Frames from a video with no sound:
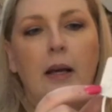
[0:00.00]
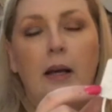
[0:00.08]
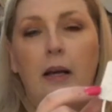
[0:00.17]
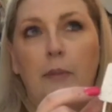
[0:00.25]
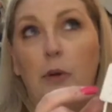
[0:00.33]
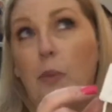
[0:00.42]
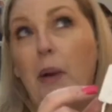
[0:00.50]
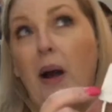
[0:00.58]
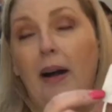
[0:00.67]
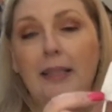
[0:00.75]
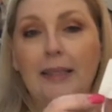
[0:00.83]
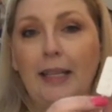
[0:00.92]
or
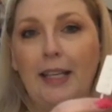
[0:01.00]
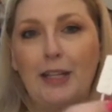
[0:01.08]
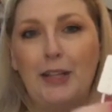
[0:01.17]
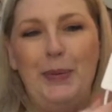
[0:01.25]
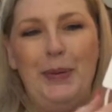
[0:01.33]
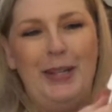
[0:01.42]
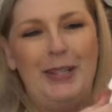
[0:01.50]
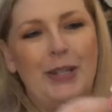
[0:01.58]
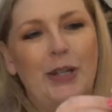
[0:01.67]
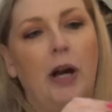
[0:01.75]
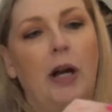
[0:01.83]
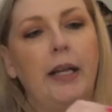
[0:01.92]
pause, I guess we
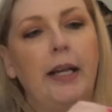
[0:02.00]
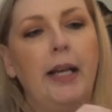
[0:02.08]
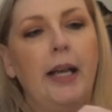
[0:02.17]
should call it.